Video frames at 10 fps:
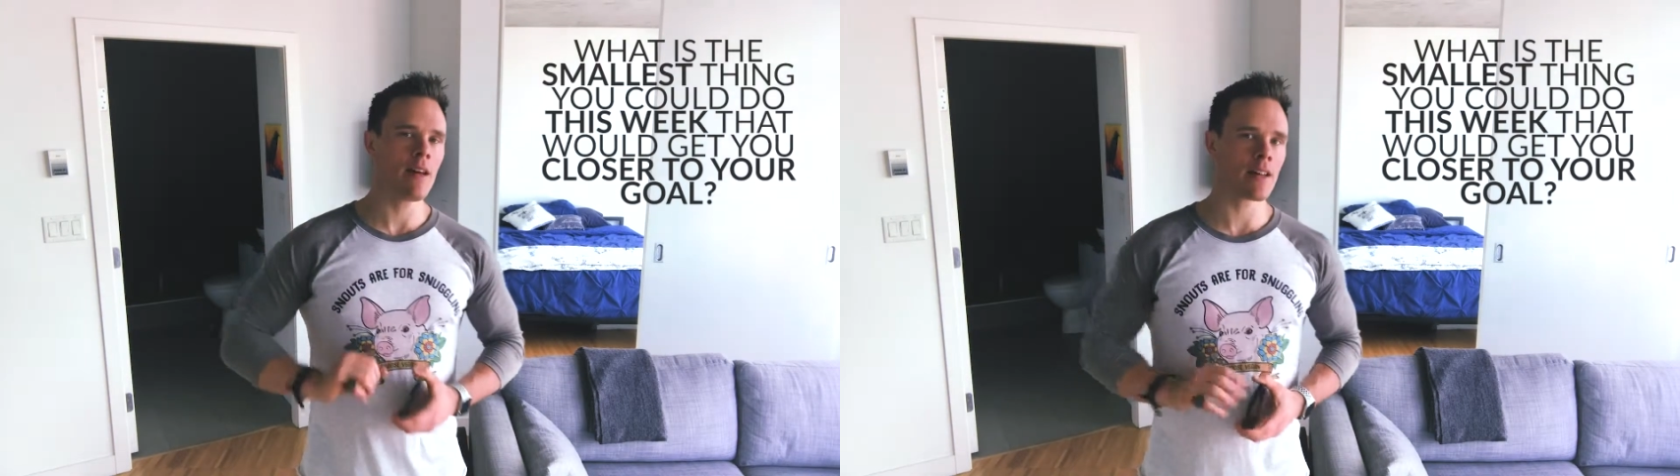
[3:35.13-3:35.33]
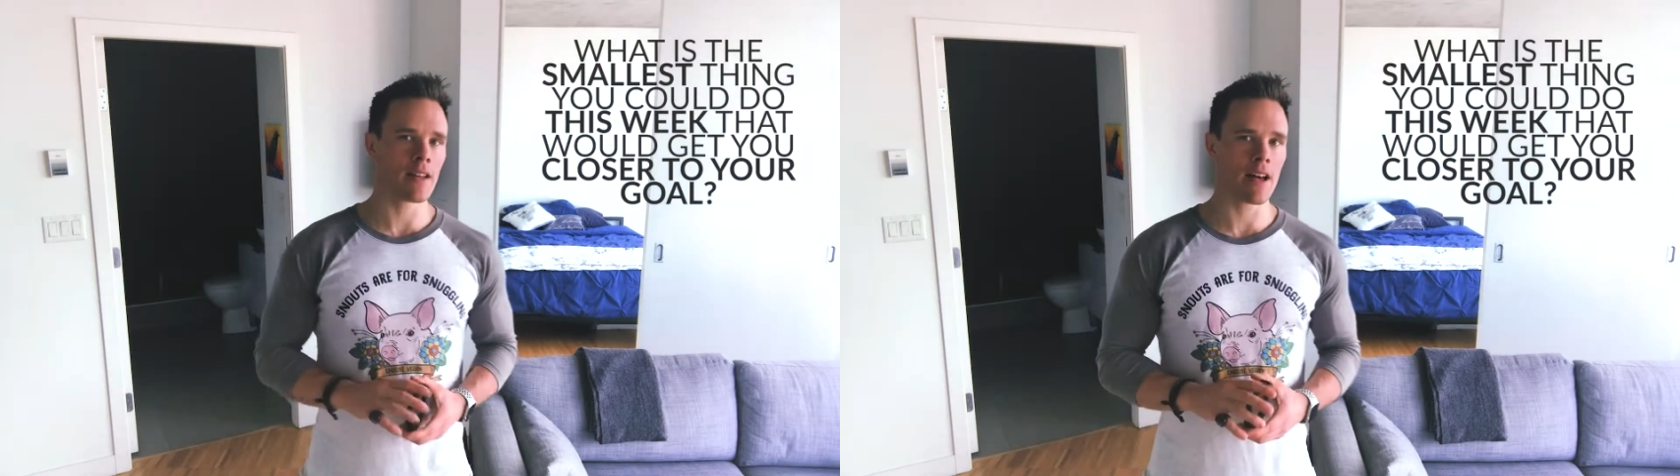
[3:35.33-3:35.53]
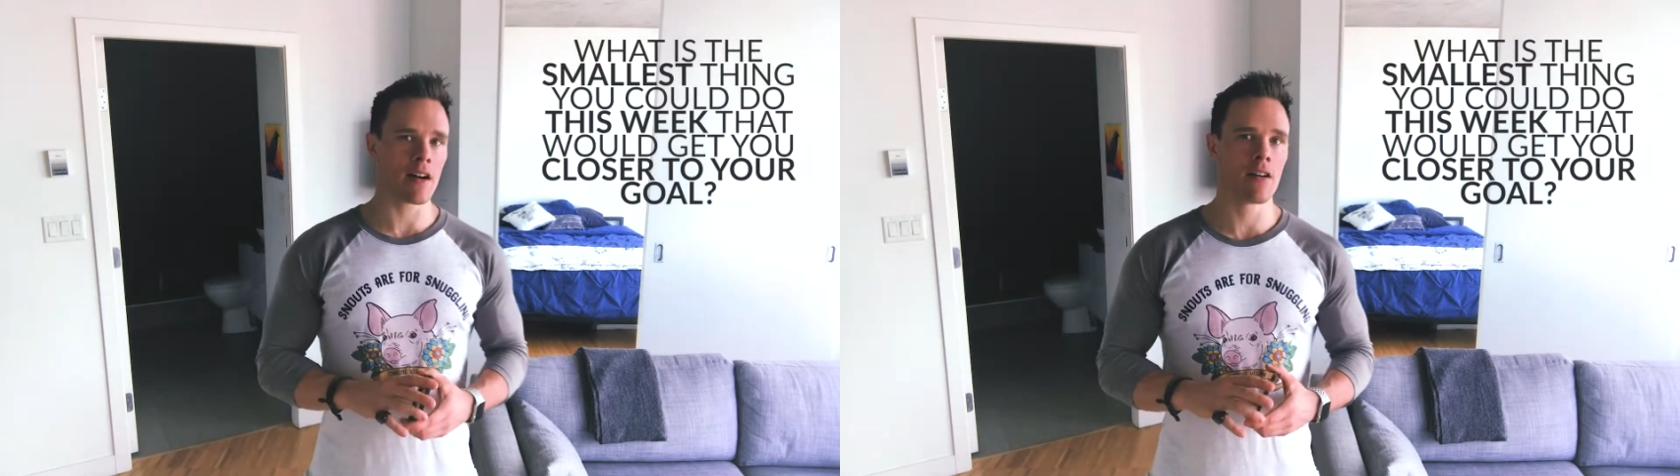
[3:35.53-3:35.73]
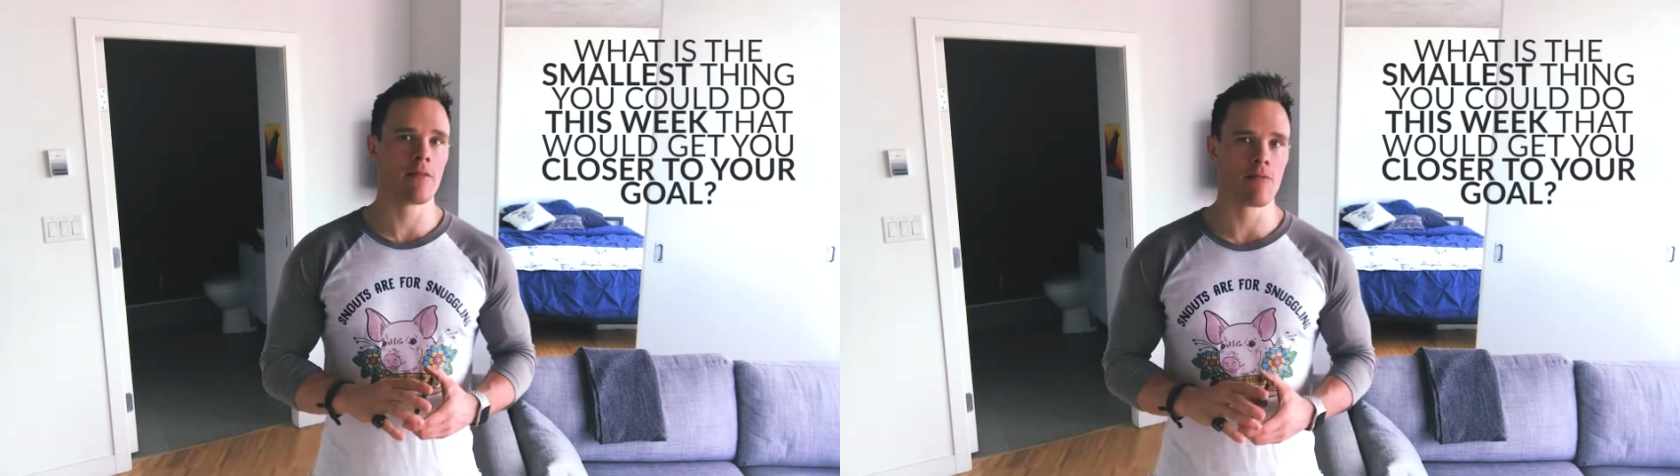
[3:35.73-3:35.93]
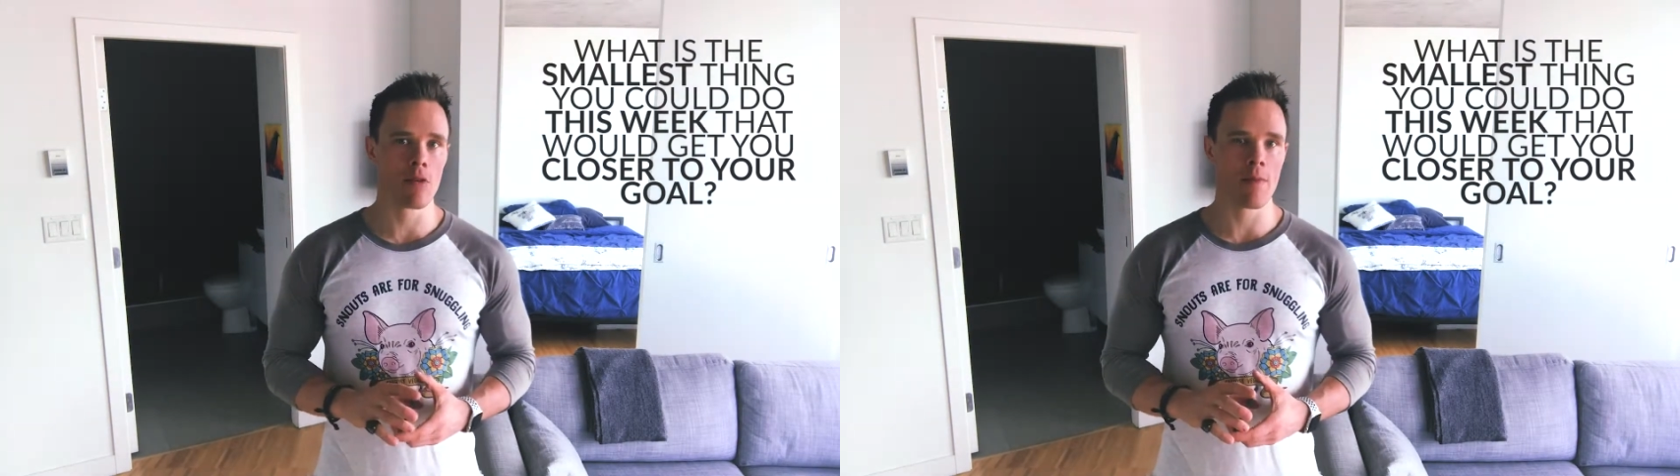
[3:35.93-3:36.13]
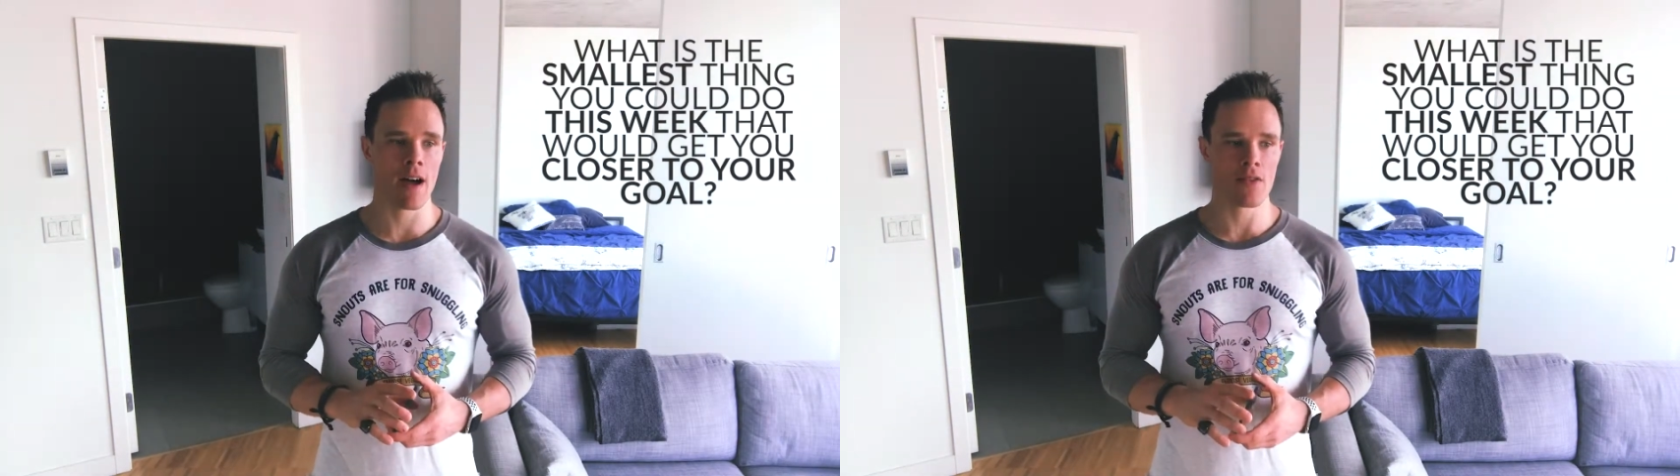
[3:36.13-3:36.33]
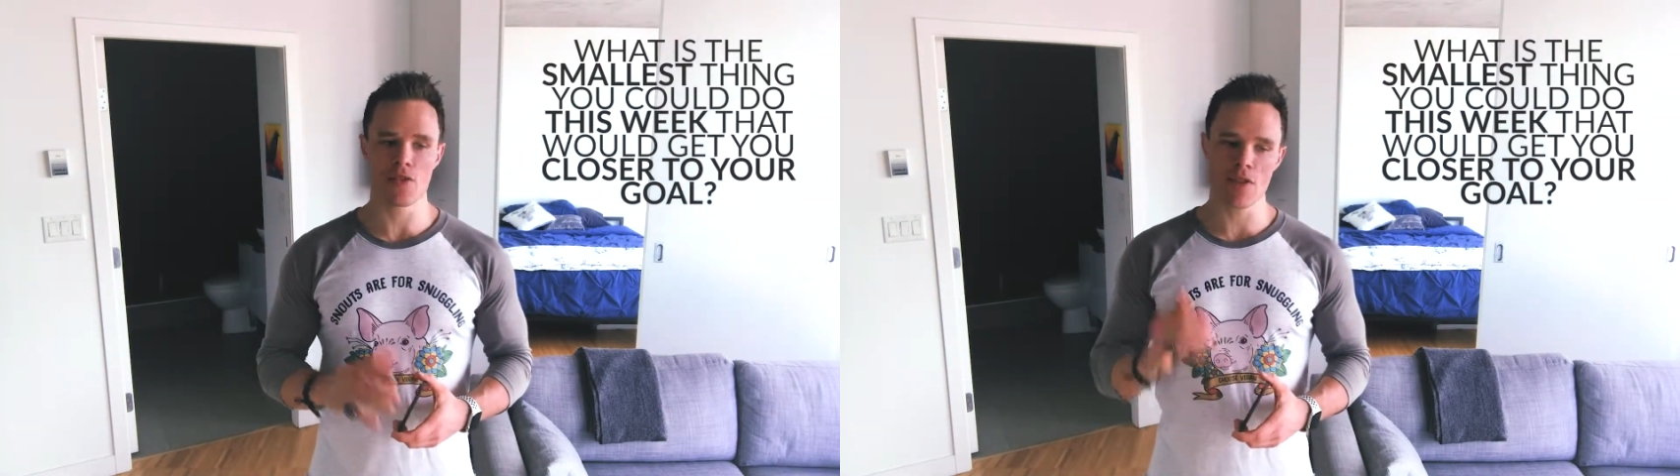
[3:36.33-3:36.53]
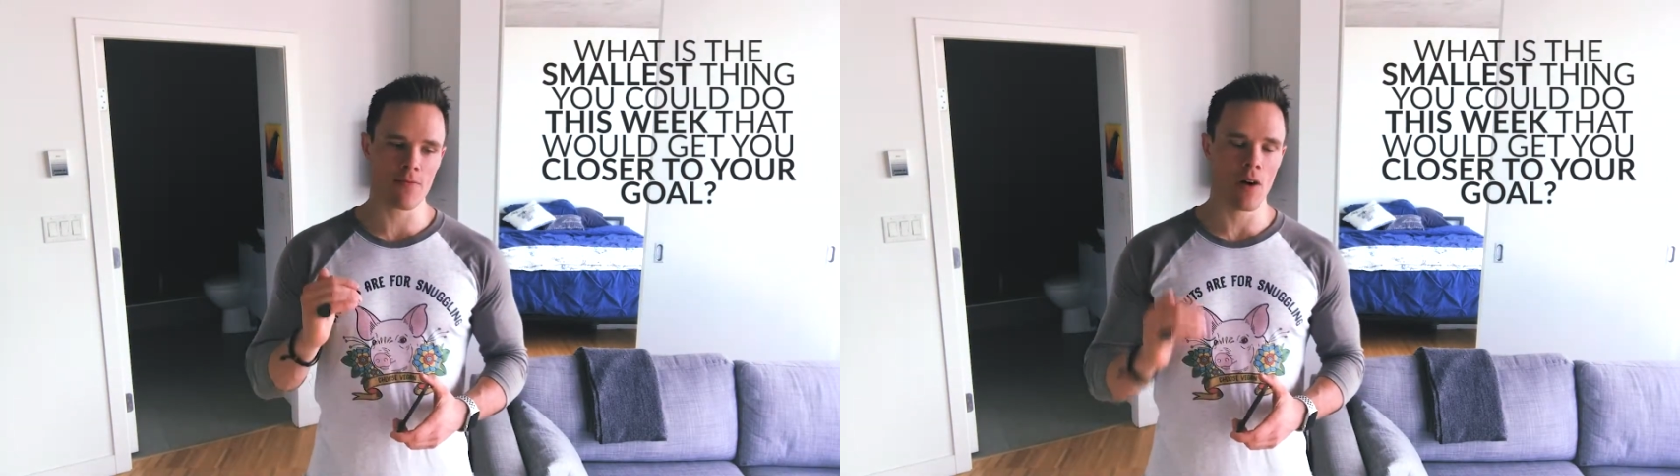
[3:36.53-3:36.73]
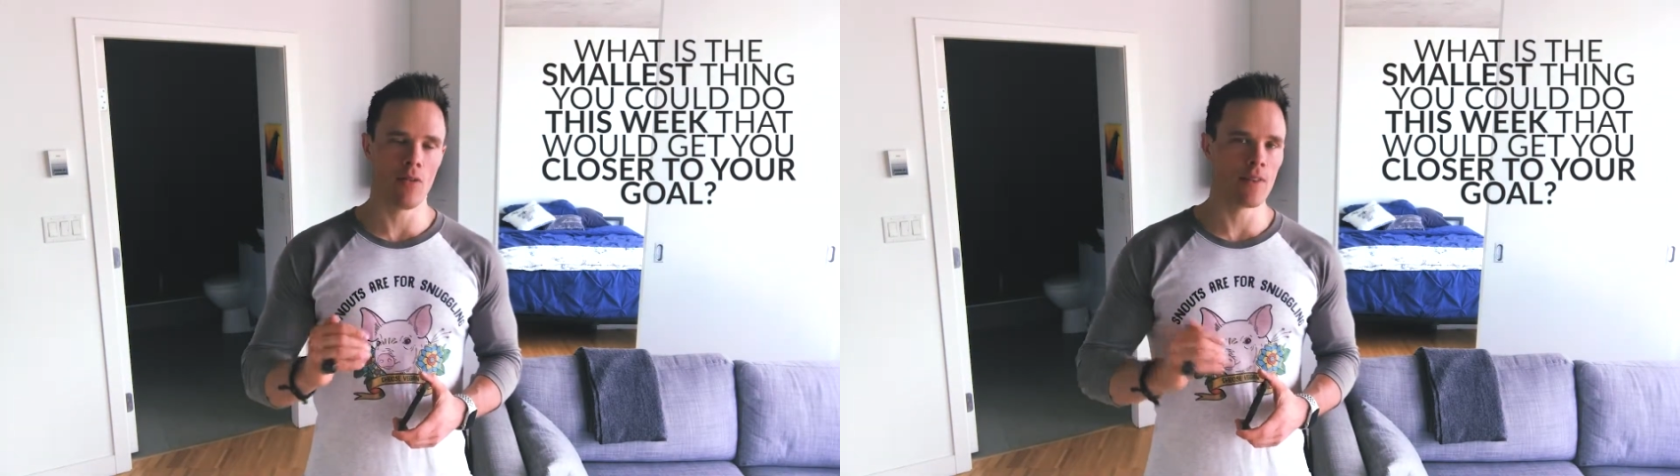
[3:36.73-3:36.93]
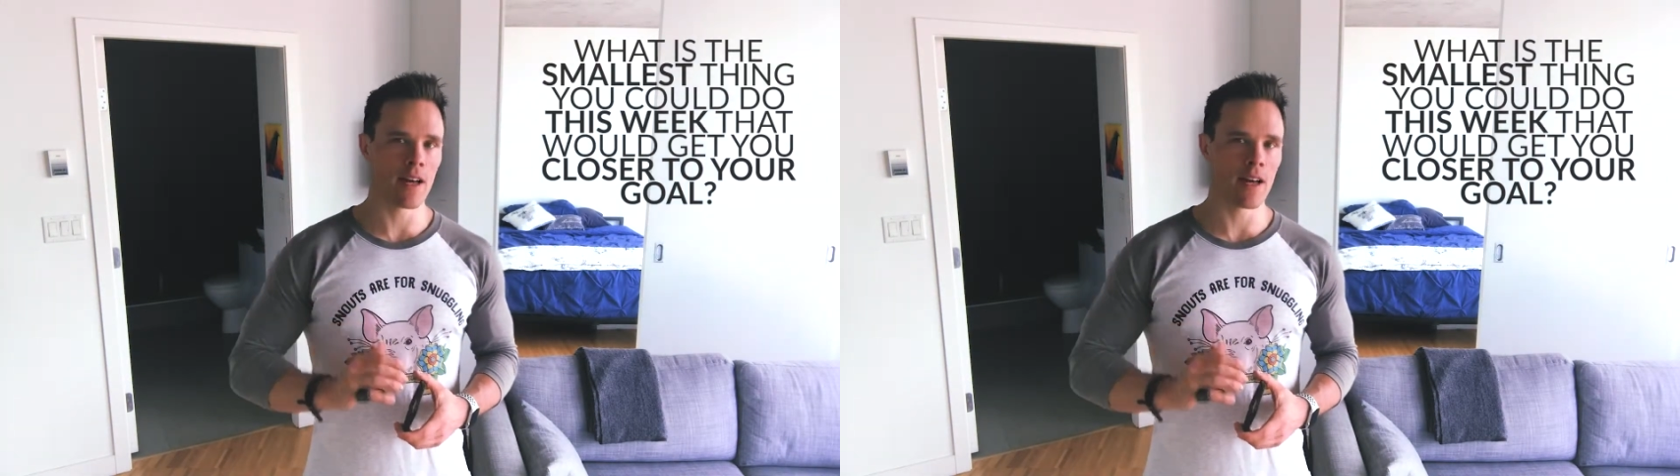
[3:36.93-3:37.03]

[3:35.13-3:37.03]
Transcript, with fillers: I could add 104 pounds just following